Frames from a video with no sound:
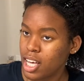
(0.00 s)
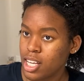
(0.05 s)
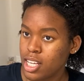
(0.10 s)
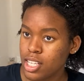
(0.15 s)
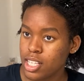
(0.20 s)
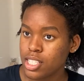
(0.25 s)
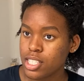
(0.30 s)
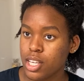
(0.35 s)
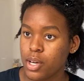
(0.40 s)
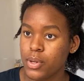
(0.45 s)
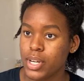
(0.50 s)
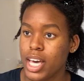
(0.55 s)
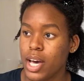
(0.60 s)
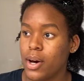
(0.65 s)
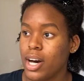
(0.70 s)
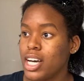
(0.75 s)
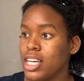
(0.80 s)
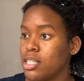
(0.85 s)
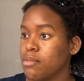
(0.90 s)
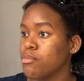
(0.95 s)
So now
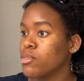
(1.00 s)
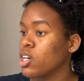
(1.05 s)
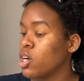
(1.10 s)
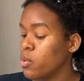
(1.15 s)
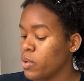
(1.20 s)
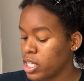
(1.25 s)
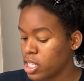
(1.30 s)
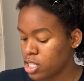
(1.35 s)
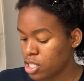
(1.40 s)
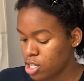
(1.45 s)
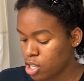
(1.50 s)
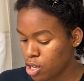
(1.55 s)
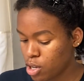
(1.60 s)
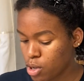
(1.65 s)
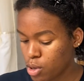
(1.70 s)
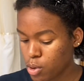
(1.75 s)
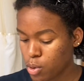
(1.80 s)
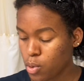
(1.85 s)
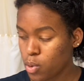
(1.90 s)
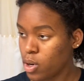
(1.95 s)
I am going
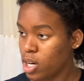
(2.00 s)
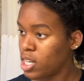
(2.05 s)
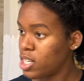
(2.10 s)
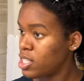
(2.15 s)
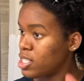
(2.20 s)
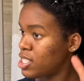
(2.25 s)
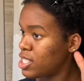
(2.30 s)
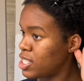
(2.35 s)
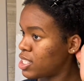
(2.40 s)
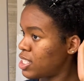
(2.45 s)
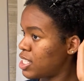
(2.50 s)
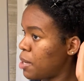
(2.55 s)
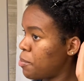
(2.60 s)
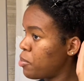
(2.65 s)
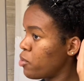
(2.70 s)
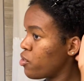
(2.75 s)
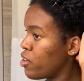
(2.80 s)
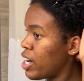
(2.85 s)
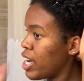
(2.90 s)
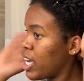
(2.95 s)
to
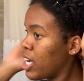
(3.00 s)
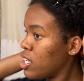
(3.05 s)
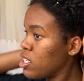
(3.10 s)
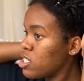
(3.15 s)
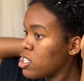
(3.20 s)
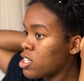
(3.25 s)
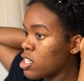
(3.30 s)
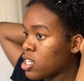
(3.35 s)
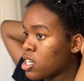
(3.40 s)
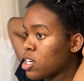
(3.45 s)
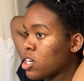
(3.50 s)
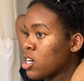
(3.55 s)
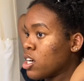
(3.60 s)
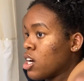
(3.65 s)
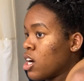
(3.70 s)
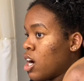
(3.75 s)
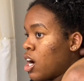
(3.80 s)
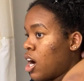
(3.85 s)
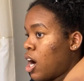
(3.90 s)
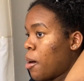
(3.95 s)
separate
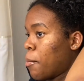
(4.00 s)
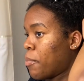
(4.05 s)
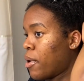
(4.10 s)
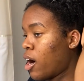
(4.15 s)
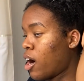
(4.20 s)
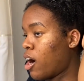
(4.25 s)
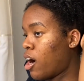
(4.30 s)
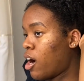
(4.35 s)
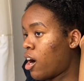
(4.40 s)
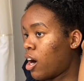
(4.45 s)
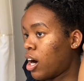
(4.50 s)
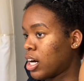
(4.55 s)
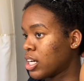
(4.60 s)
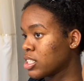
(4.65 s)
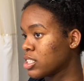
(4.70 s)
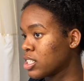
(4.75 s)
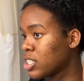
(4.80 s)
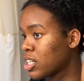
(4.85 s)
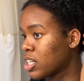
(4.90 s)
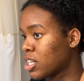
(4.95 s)
a part
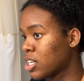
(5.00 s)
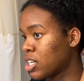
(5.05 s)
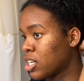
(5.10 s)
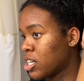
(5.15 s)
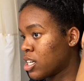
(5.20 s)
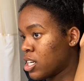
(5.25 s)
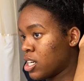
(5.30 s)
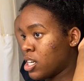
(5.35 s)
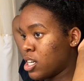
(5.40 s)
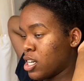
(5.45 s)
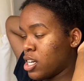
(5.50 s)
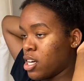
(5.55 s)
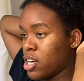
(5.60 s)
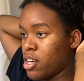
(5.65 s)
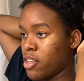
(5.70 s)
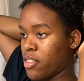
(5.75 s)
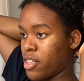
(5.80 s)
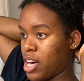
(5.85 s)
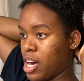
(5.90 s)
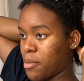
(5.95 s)

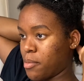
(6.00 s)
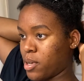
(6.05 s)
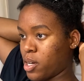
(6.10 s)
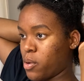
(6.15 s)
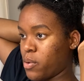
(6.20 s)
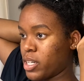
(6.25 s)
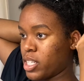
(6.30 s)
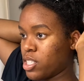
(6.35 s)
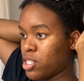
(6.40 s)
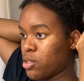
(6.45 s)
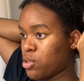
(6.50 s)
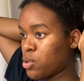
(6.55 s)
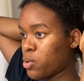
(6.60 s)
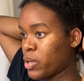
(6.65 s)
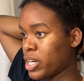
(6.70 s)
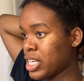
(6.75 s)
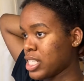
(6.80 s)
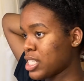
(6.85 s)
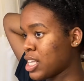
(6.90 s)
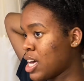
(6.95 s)
that I'm going to
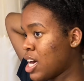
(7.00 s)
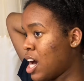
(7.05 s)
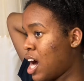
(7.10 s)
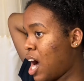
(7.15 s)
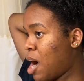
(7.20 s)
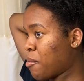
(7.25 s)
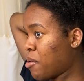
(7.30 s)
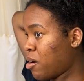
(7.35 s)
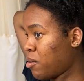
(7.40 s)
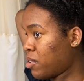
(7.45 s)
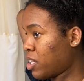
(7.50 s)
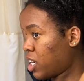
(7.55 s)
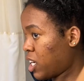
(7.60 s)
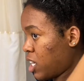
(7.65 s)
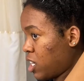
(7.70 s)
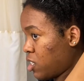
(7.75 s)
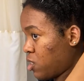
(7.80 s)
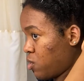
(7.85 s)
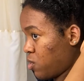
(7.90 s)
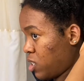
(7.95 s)
twist. I'm probably going
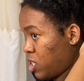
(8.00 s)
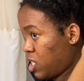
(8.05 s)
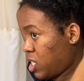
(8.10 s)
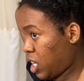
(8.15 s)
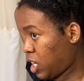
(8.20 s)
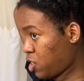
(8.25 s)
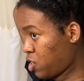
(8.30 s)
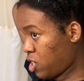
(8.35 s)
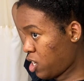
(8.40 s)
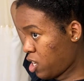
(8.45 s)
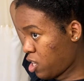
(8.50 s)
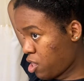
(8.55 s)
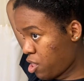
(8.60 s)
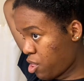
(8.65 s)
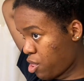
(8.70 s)
to do this section in